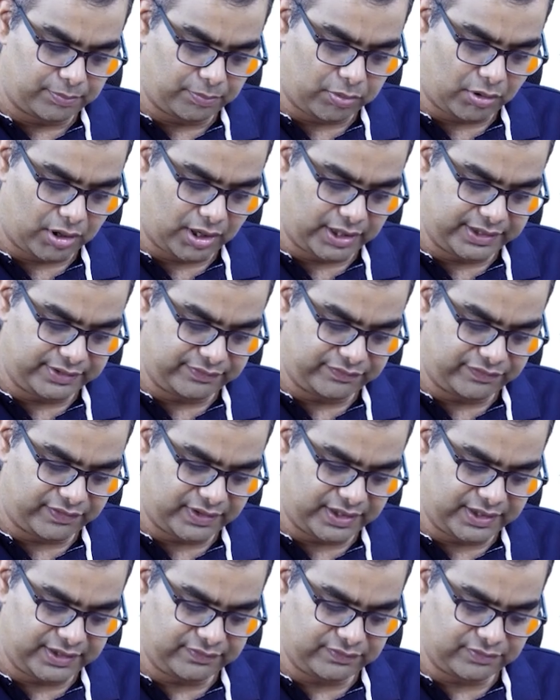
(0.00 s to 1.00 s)

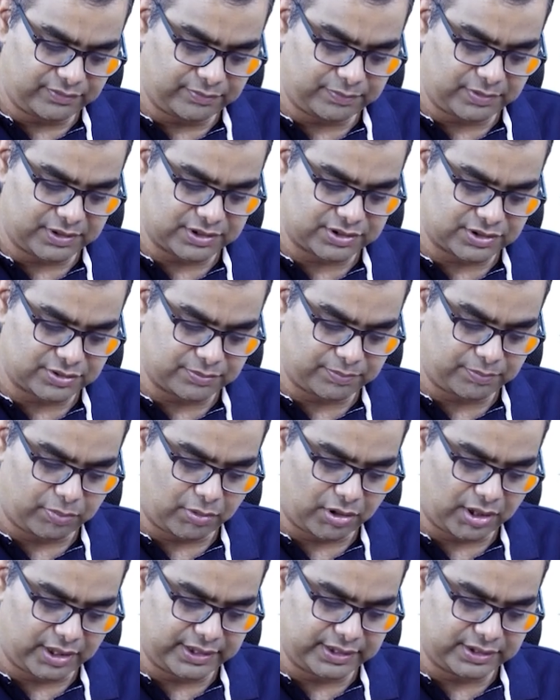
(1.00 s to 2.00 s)
0.5 plus
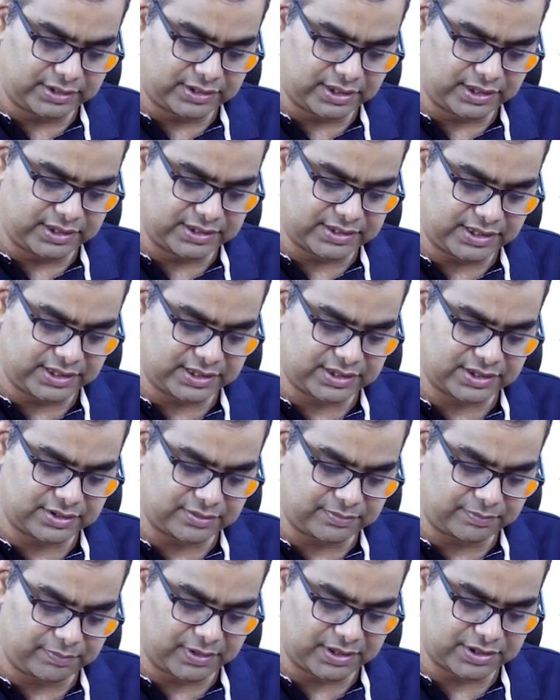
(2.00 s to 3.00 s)
0.36
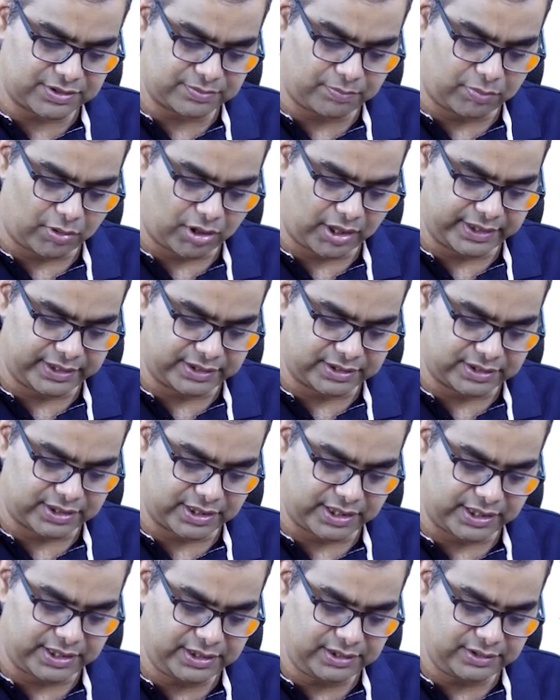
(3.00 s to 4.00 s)
plus
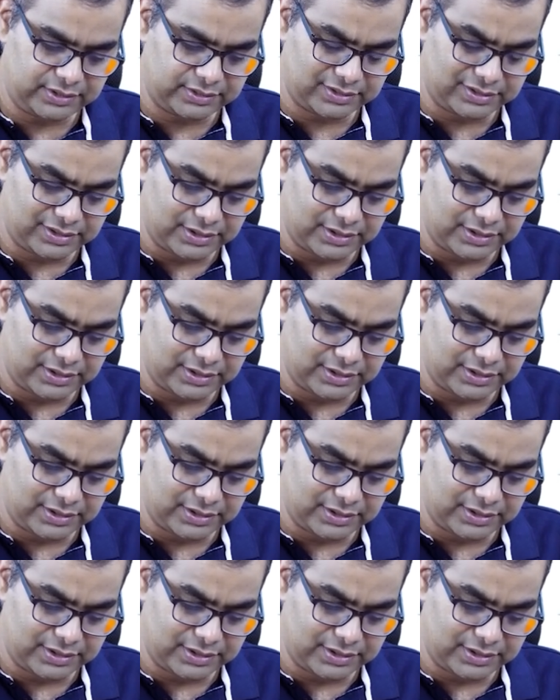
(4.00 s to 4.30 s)
0.3